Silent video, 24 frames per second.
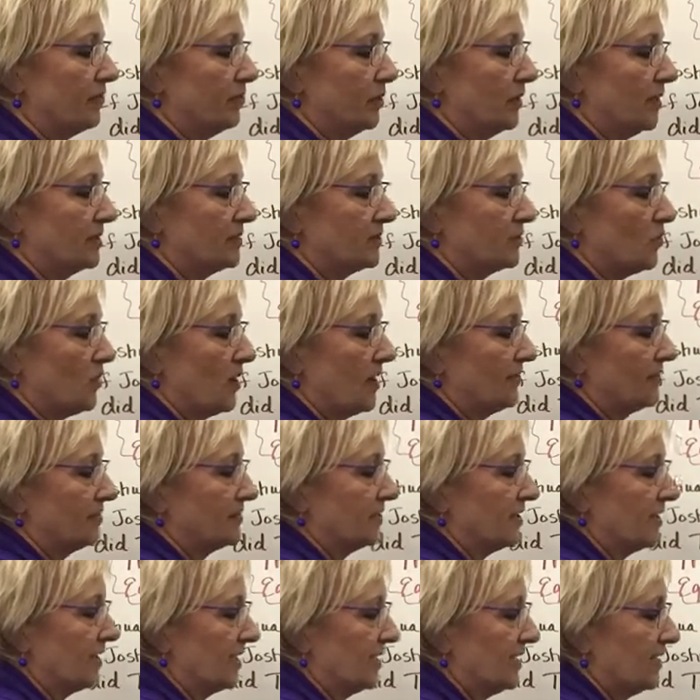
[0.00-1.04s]
plus 12 is
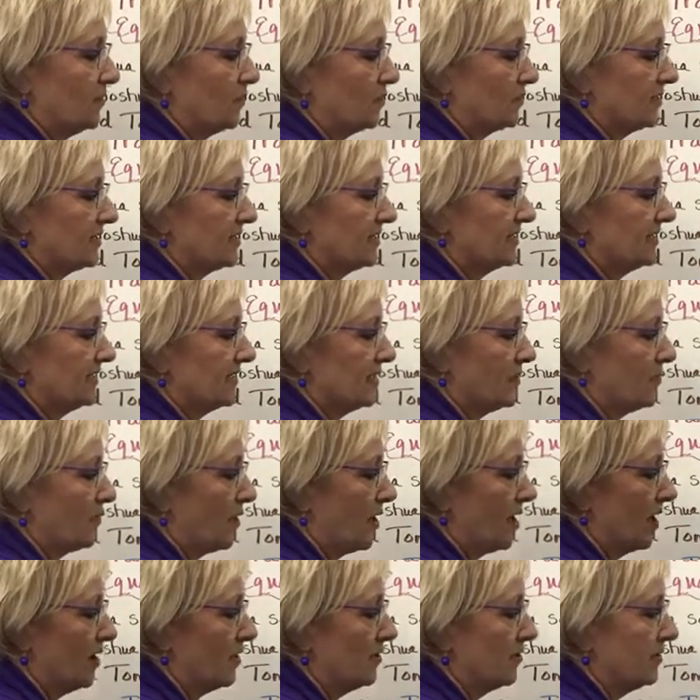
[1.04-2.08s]
going to equal to
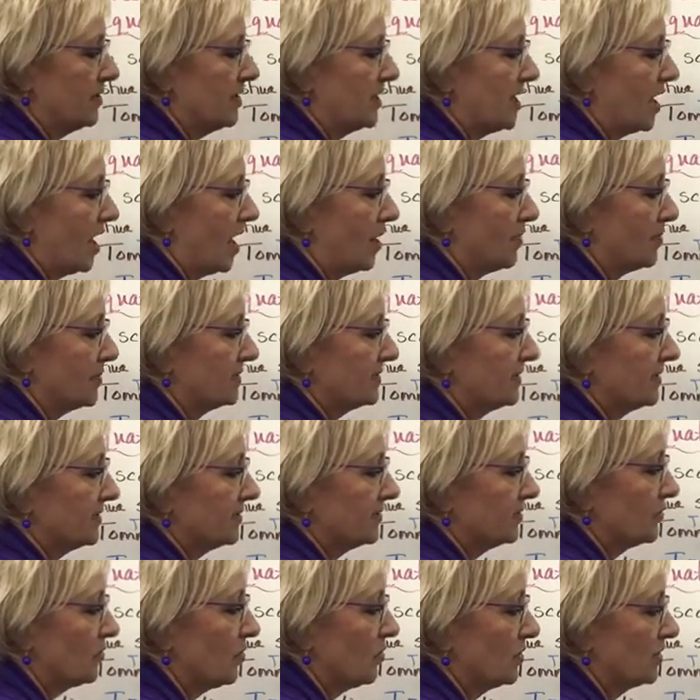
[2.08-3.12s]
0. The
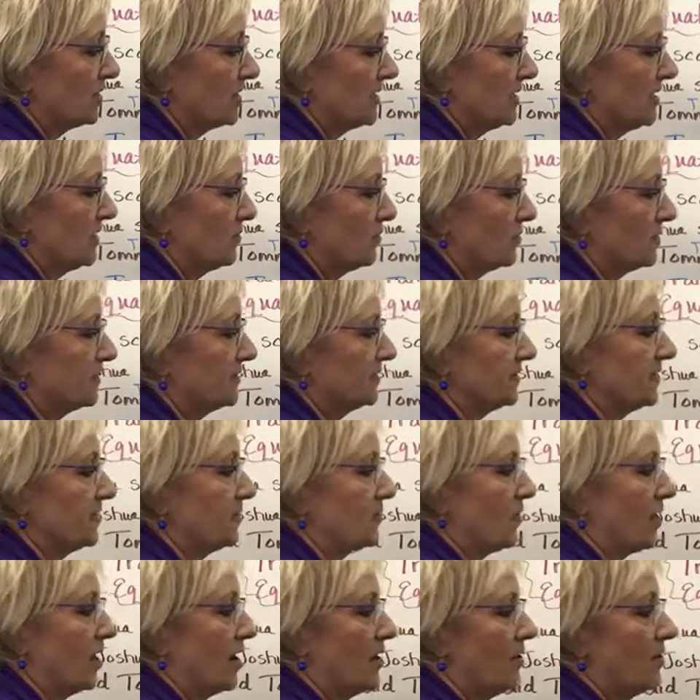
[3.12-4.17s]
opposites are going to equal to
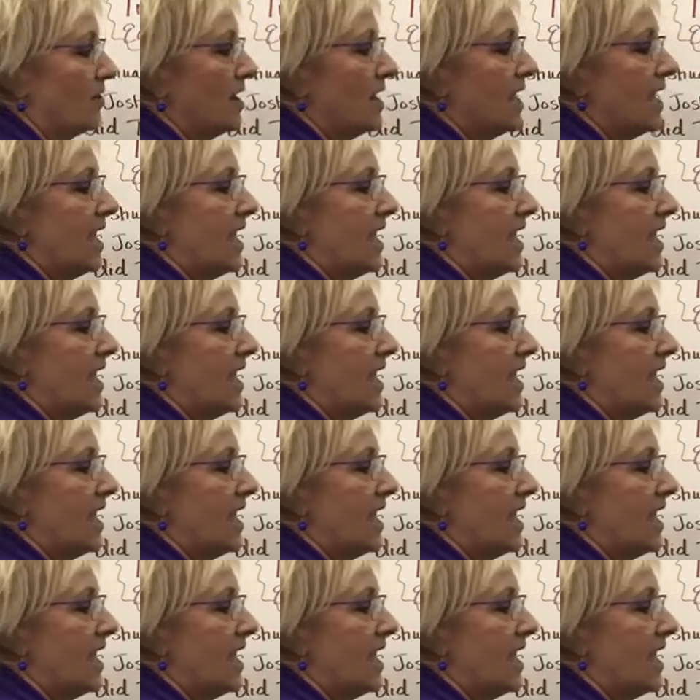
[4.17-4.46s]
0.